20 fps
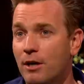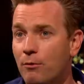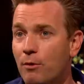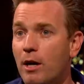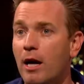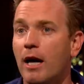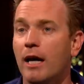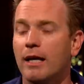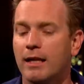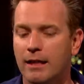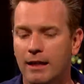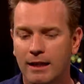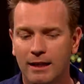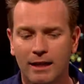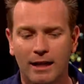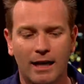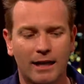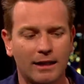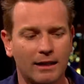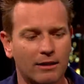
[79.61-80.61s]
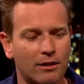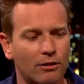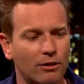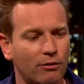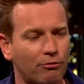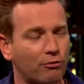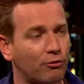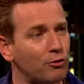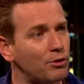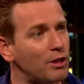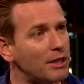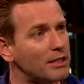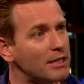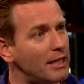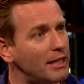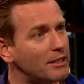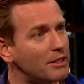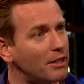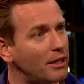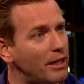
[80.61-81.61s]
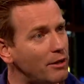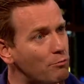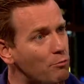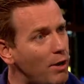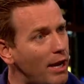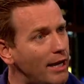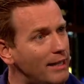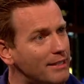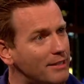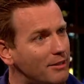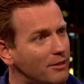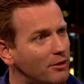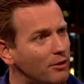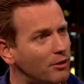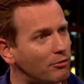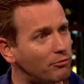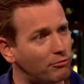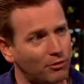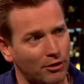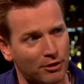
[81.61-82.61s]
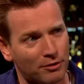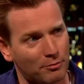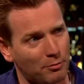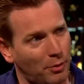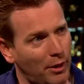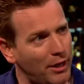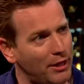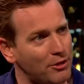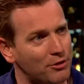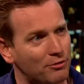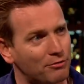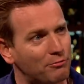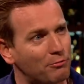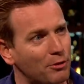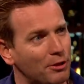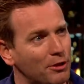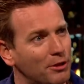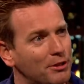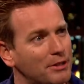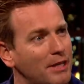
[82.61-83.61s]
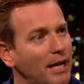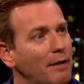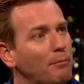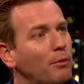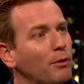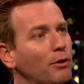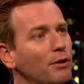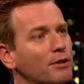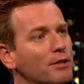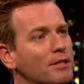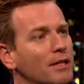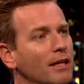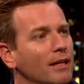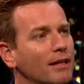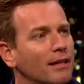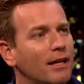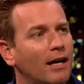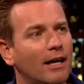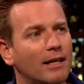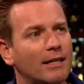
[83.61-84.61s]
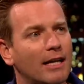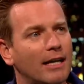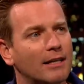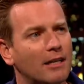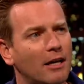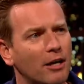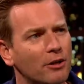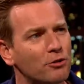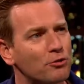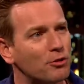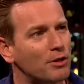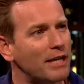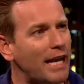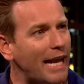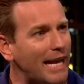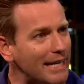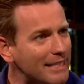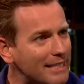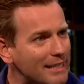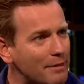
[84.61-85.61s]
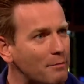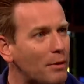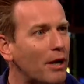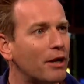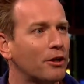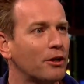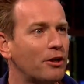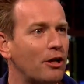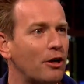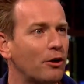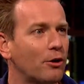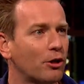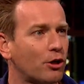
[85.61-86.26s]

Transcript: Iraq, and a few days later, he read on the front page of one of the tabloids that I'd had a one hundred eighty mile an hour